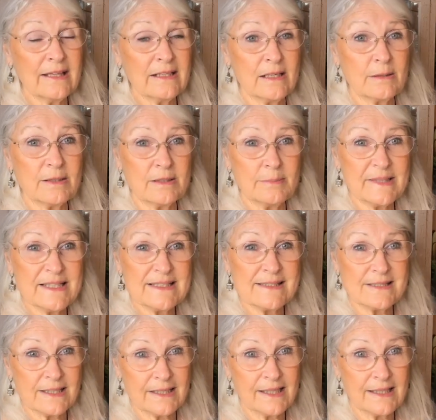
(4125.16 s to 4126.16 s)
and I'm going to be
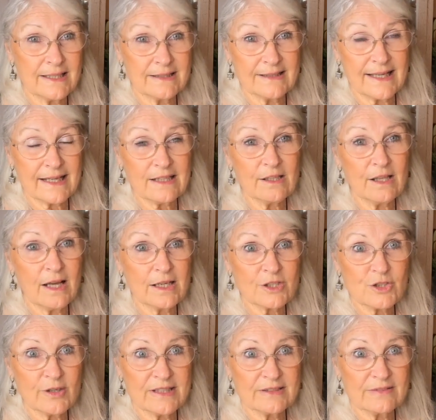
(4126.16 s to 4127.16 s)
studying that
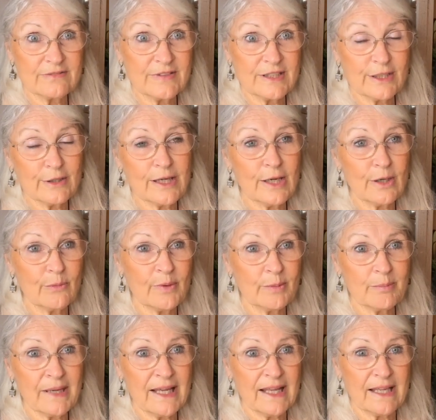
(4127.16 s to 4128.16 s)
clock, trying to figure out
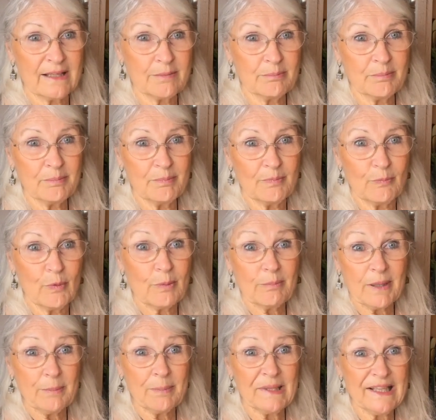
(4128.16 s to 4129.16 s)
what my what
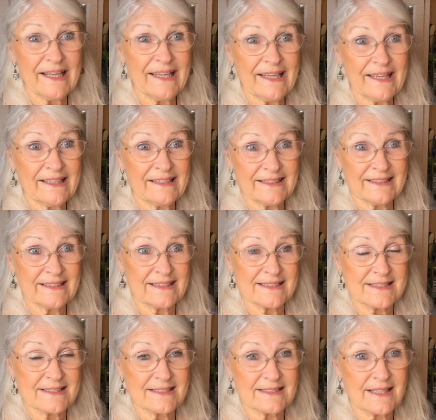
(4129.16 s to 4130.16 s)
my plan
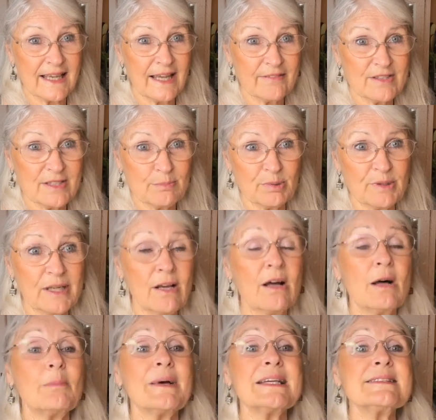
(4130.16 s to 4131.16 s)
is, because I have to bring
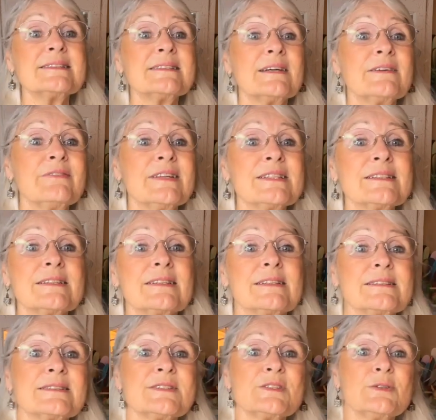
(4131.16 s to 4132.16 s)
all my stuff into
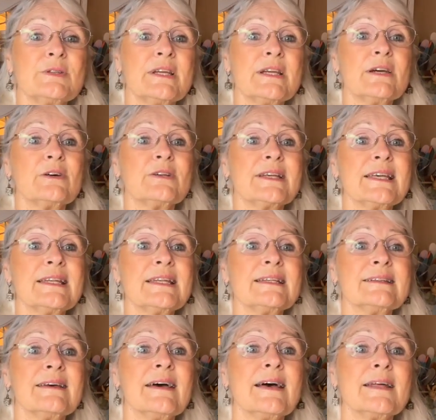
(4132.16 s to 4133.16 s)
the studio to get
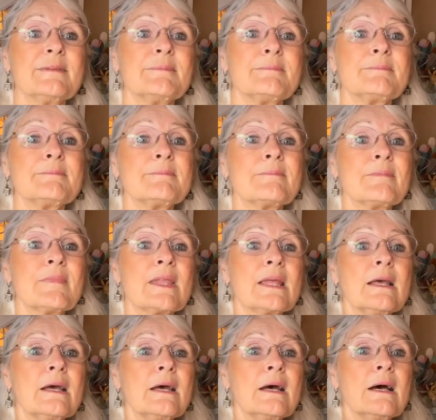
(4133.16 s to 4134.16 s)
it done.
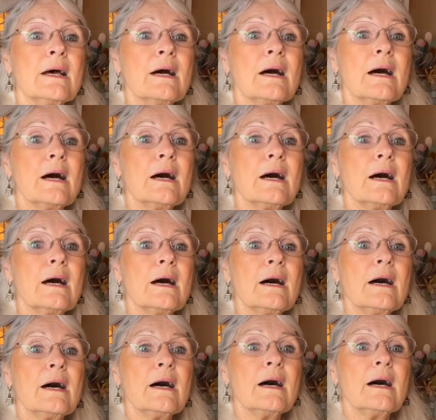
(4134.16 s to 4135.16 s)

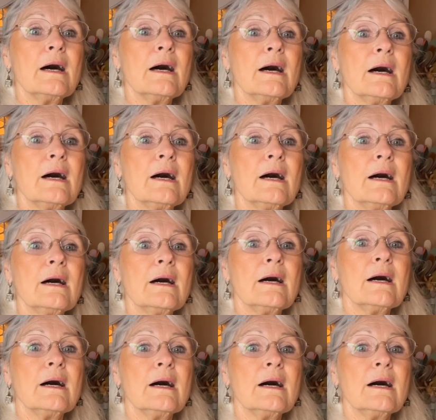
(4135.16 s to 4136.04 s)
Uh,